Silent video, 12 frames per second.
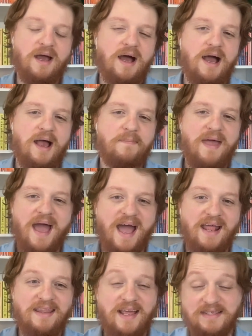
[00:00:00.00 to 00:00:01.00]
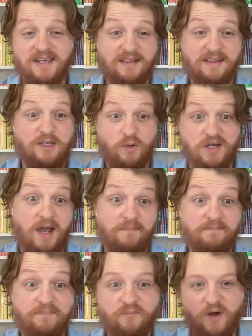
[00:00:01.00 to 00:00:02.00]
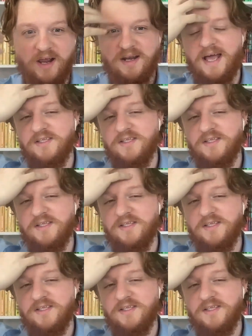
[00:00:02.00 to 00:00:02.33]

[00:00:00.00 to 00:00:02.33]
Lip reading: and then secondly your time, right?